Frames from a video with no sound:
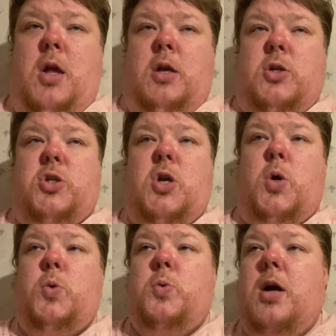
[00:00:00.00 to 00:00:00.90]

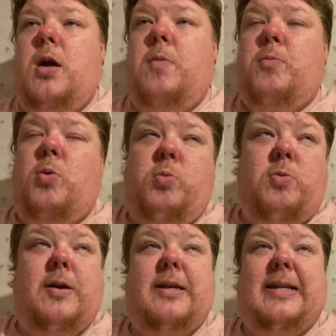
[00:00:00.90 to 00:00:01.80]
So, or
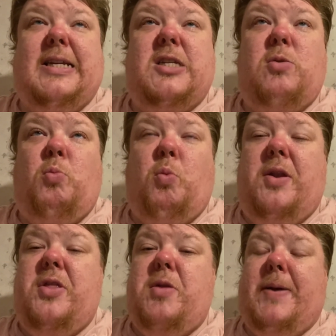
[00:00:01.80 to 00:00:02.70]
at least one
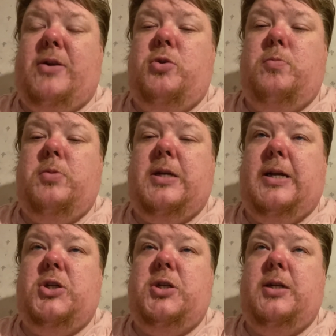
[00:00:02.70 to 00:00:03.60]
of the bedrooms,
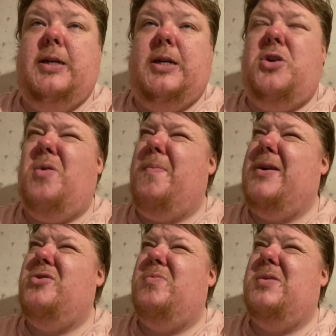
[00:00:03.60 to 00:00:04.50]
actually. Actually, not
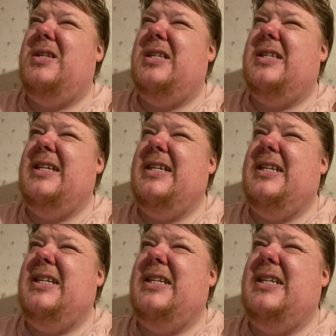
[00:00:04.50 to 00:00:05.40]
bedrooms, it's
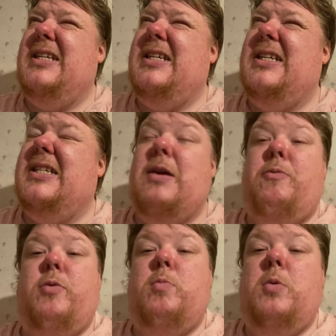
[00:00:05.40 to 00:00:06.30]
the
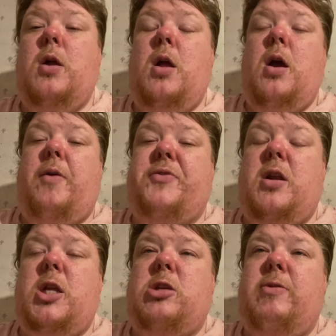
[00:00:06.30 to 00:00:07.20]
sitting room. I've
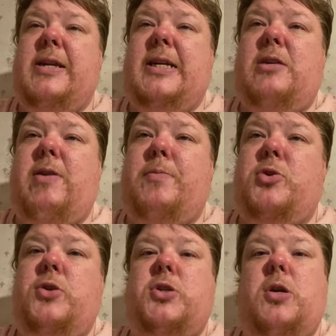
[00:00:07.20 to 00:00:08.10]
done a 3D
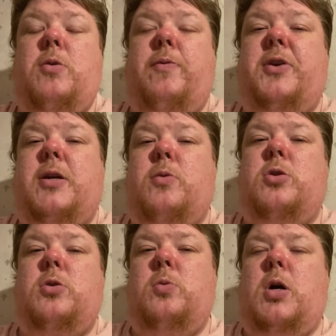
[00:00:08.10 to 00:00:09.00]
grammetry. So, if you go
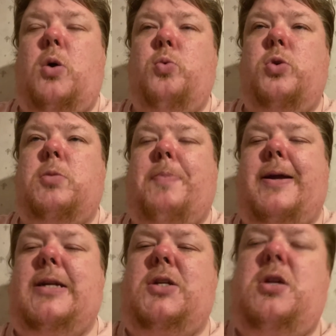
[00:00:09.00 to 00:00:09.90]
to
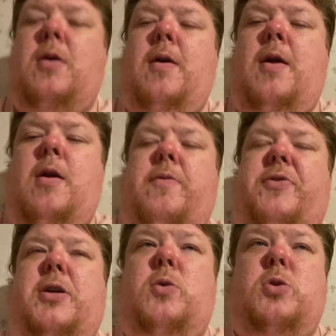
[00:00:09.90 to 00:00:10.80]
Oatspace, if
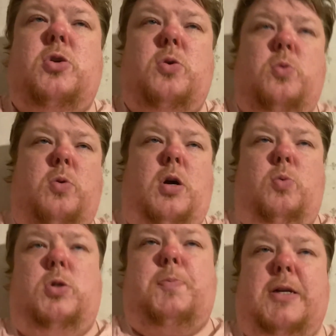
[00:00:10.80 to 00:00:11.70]
you go to
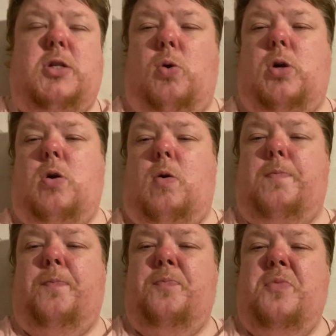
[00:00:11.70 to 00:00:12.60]

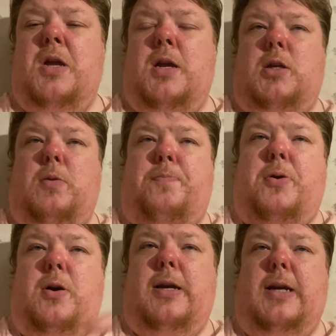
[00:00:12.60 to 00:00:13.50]
oatspace.com, you
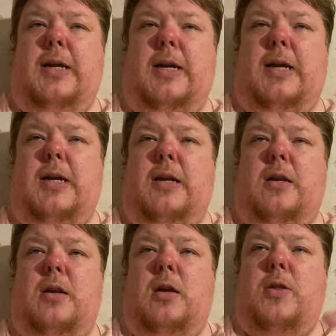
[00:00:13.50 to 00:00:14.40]
put
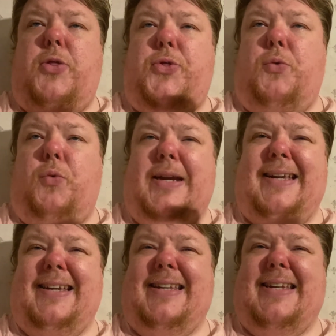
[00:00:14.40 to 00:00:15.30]
in
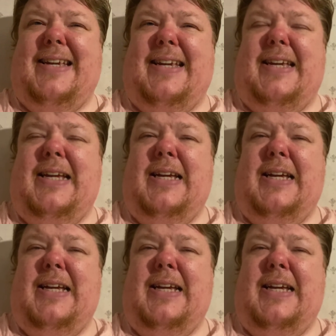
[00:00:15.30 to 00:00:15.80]
3D